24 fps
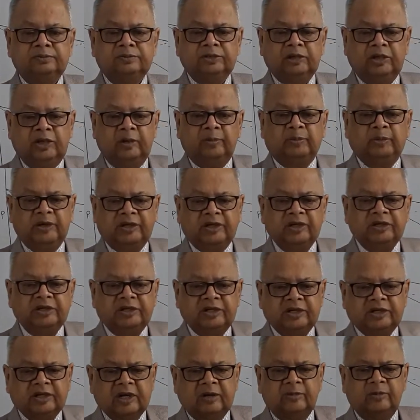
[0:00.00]
if it is
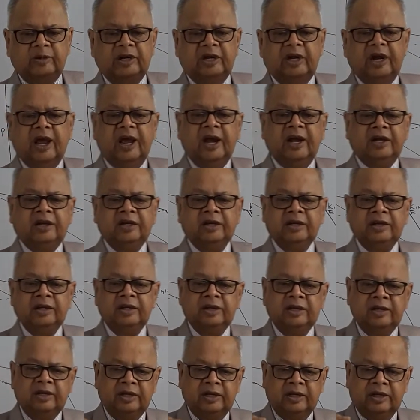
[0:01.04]
determined at
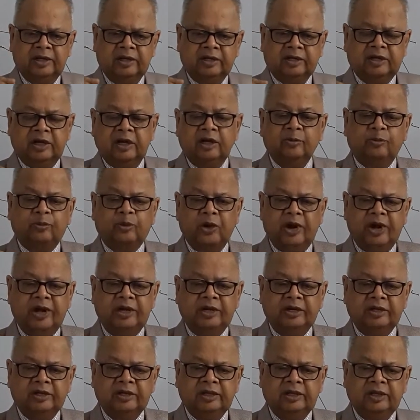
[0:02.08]
king
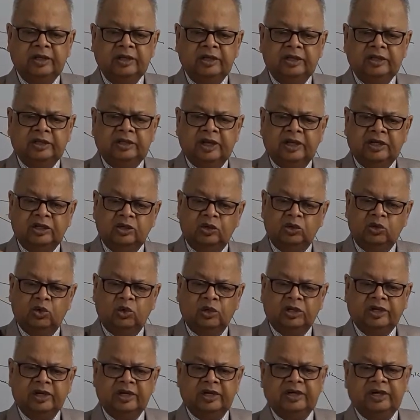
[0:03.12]
point, there is
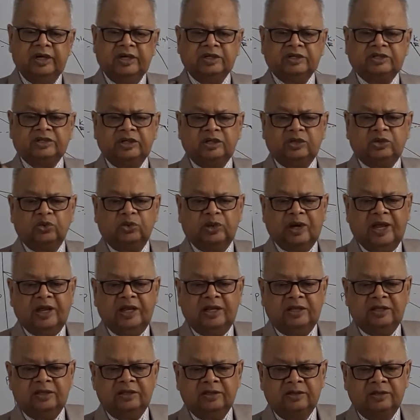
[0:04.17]
no tendency to
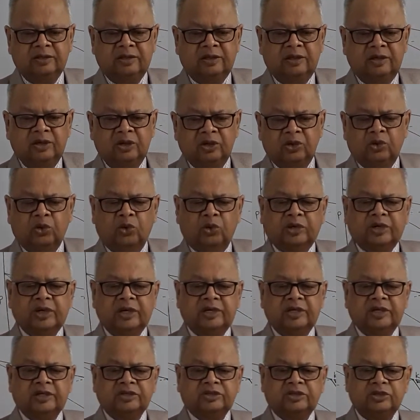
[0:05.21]
rise, no
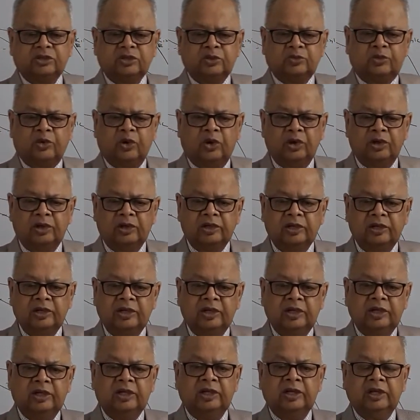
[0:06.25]
tendency to fall.
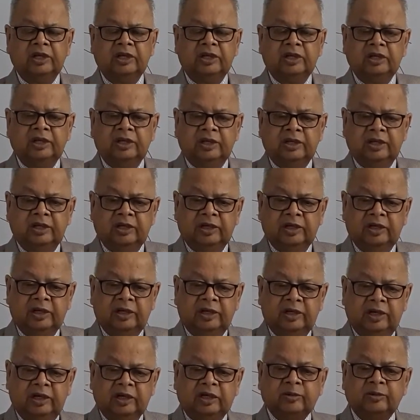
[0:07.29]

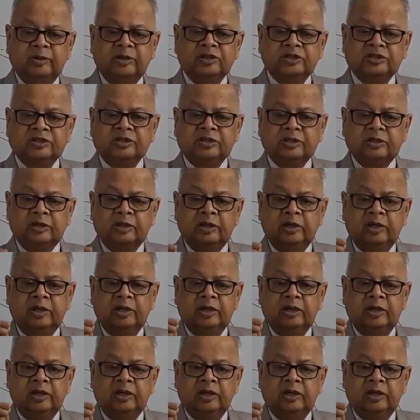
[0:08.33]
It means